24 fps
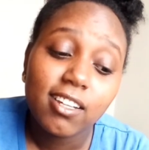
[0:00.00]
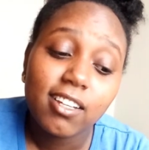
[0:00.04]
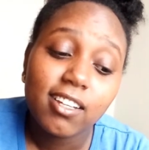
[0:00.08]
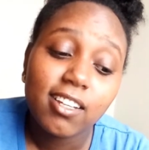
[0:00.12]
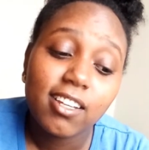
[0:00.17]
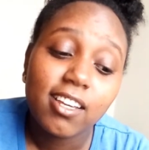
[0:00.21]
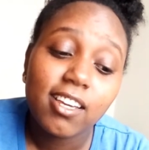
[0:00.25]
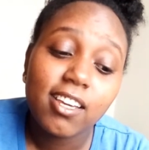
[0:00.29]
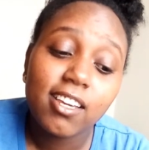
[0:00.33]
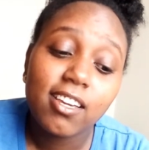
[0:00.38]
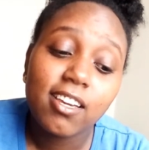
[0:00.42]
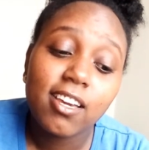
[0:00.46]

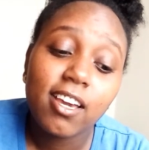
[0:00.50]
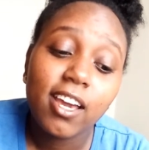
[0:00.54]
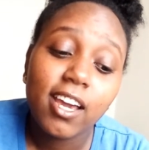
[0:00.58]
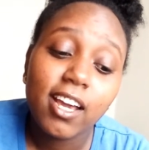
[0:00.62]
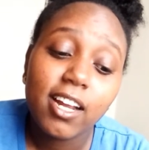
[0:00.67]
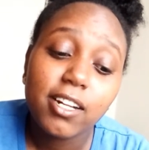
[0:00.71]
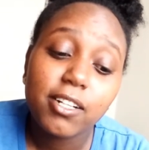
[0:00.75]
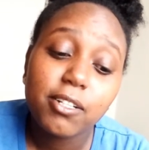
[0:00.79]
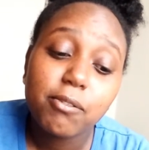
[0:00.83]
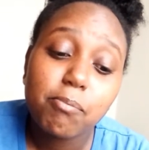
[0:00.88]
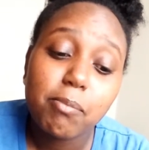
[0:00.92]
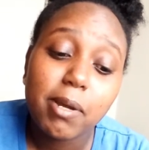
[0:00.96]
He
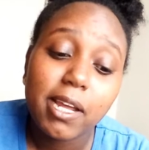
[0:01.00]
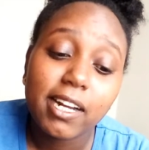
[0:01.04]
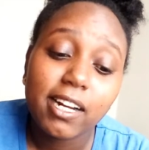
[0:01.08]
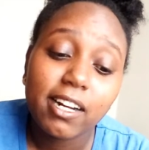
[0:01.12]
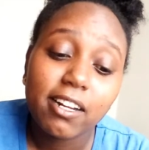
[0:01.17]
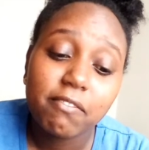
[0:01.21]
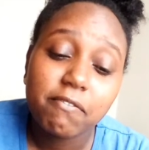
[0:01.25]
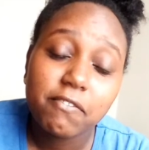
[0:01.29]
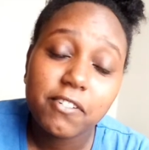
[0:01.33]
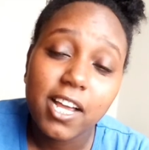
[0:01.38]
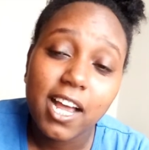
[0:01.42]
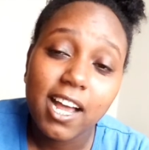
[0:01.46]
held my
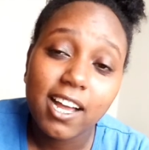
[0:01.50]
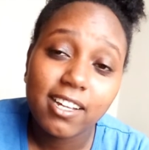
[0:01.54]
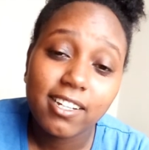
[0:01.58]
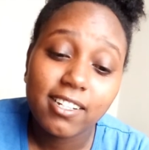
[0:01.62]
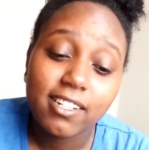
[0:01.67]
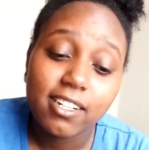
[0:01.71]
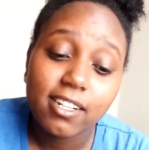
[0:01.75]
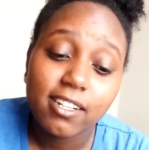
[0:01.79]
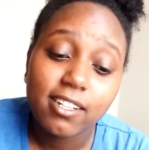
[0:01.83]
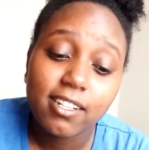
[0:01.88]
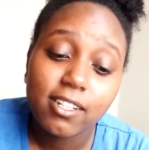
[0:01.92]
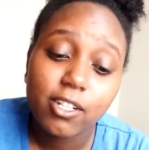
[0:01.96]
left hand
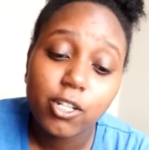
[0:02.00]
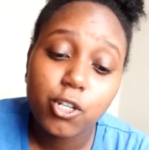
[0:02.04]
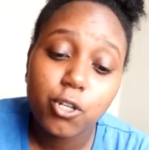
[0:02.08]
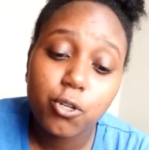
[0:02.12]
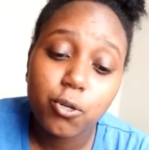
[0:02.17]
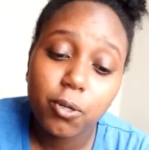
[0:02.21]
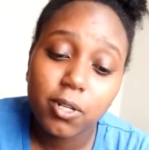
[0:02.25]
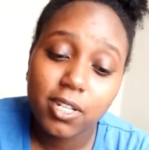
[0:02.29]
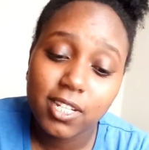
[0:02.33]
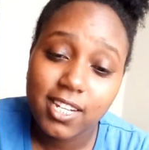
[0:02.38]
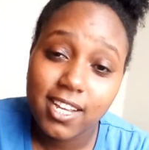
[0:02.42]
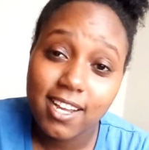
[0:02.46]

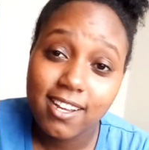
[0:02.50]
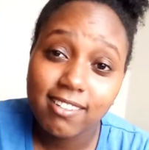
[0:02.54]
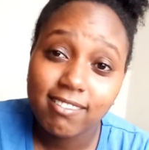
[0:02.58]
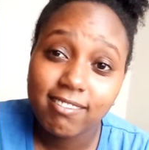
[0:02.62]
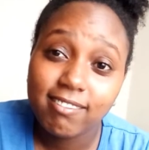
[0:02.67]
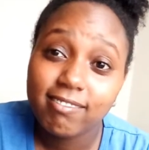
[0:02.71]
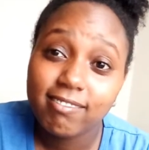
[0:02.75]
shoulder.